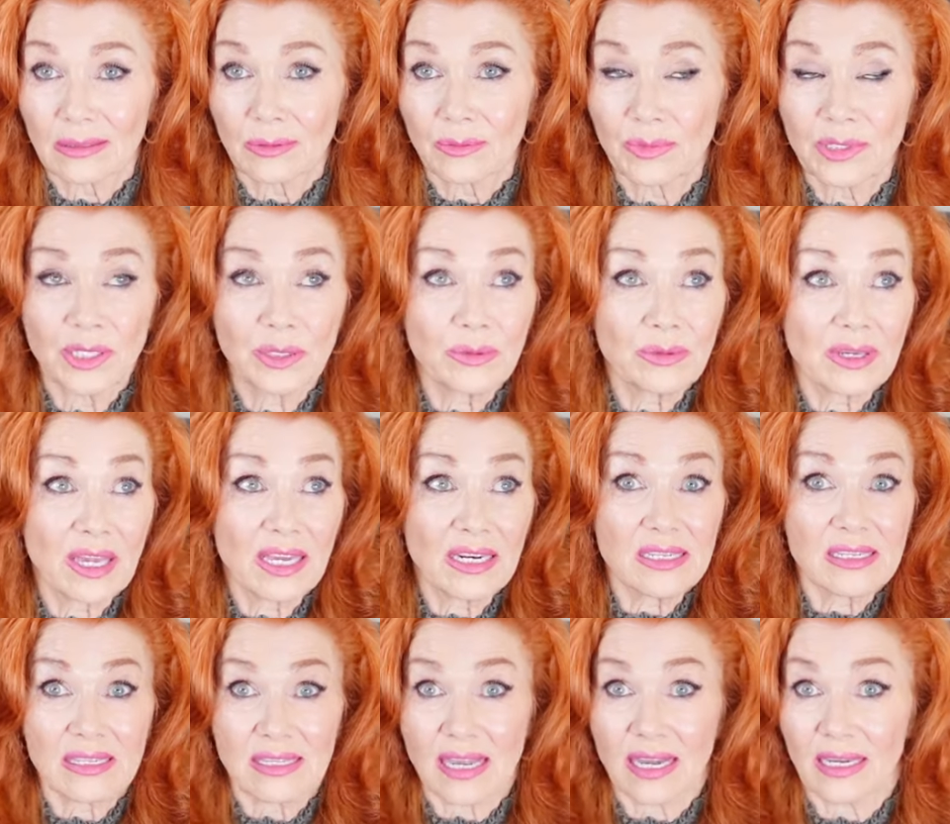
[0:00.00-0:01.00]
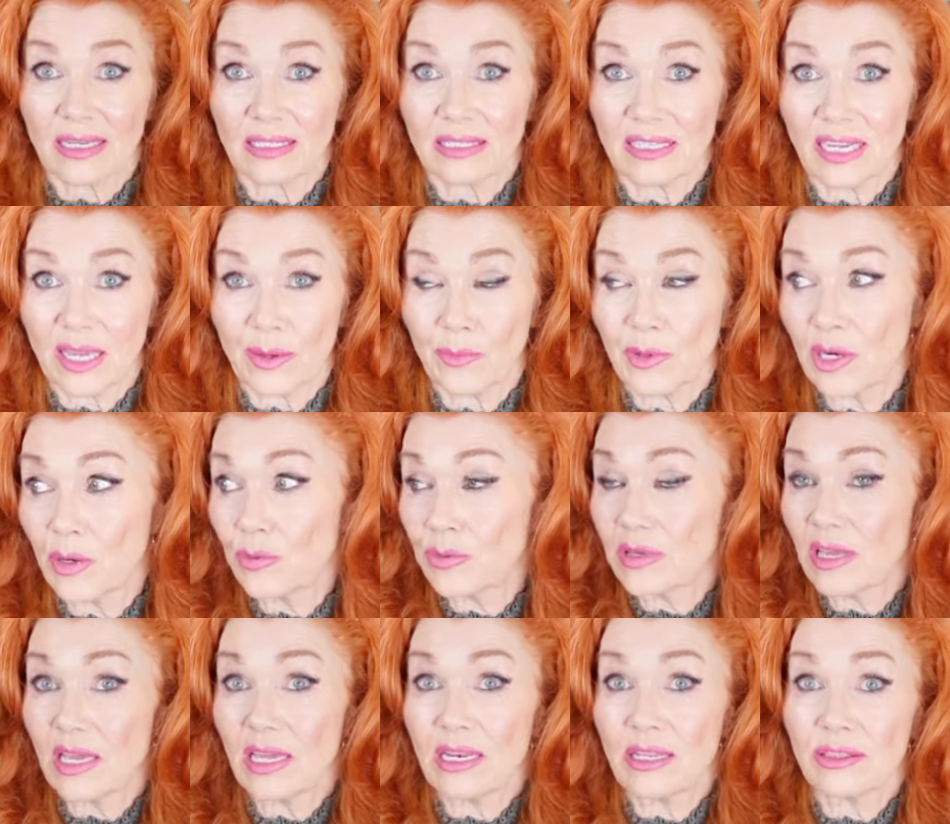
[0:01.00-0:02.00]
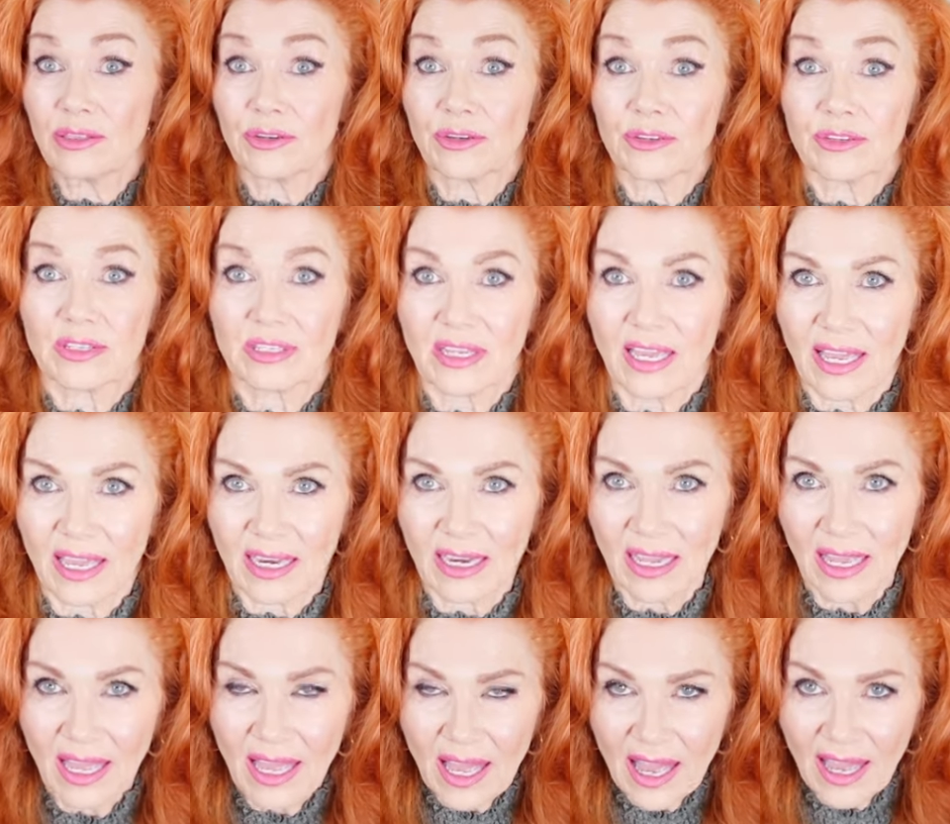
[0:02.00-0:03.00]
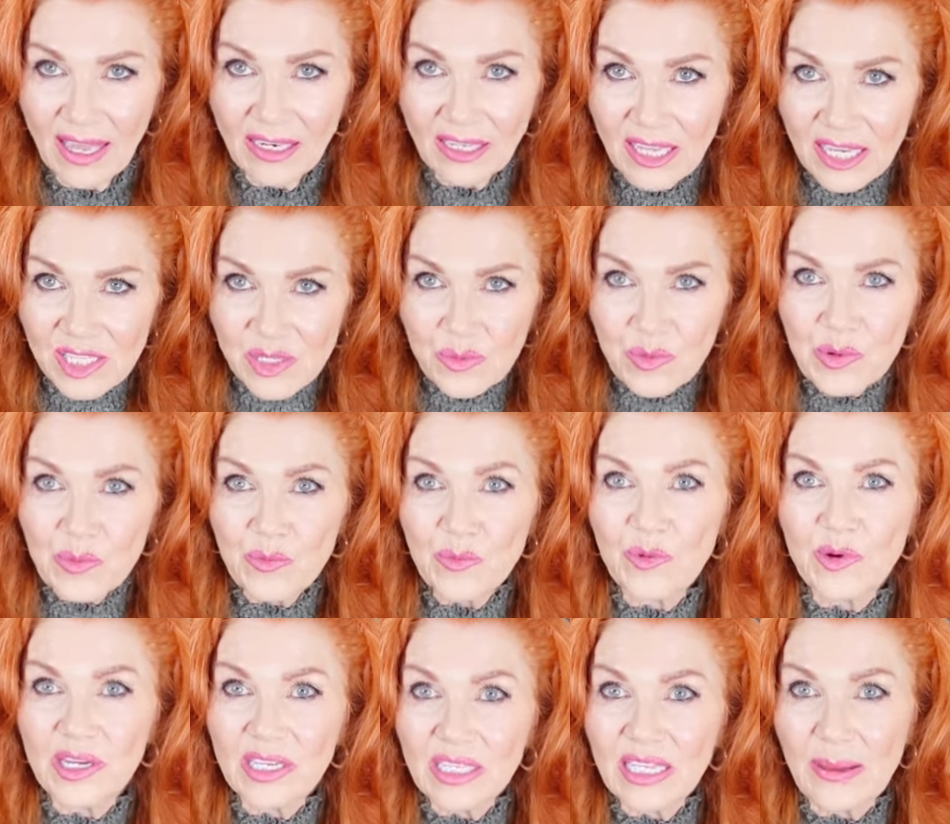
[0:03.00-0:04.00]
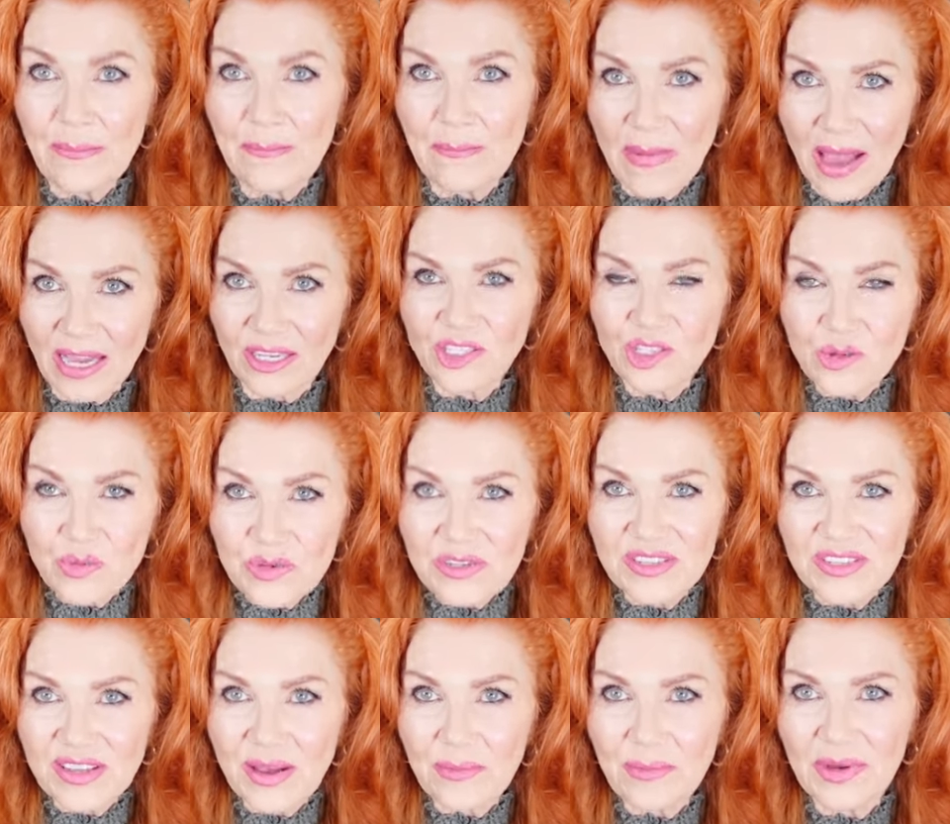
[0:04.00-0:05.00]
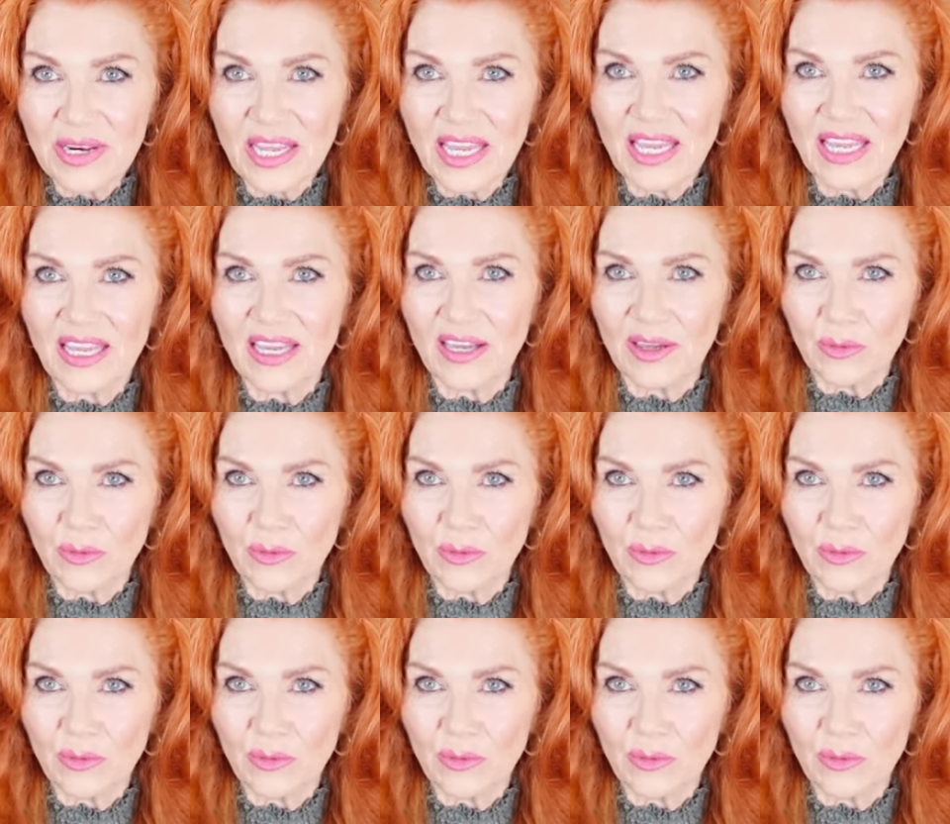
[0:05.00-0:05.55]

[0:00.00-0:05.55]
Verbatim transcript: We don't get a second date. We don't get a third date unless we really mesh with somebody